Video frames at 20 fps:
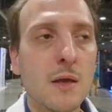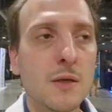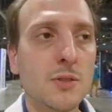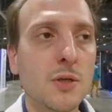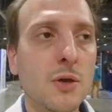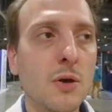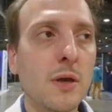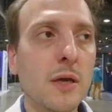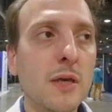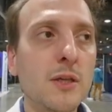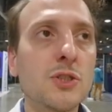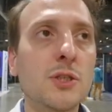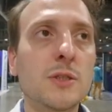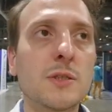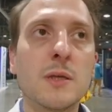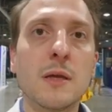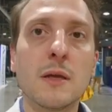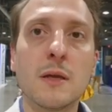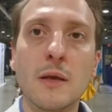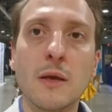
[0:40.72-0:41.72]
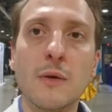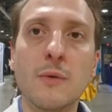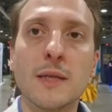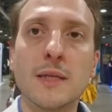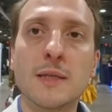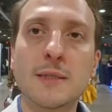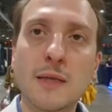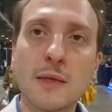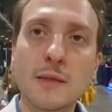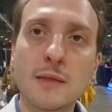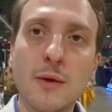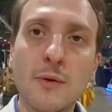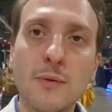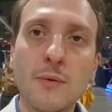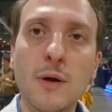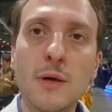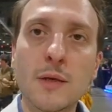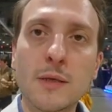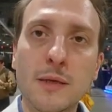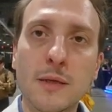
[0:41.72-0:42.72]
So interestingly, when I started
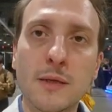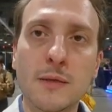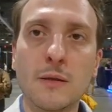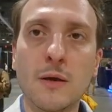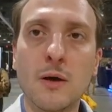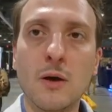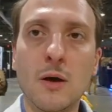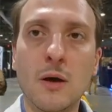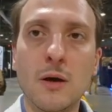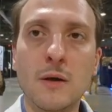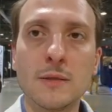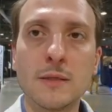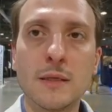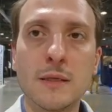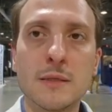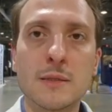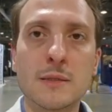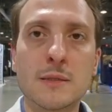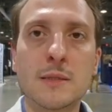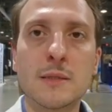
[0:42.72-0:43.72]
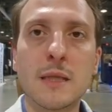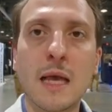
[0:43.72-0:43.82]
walking on this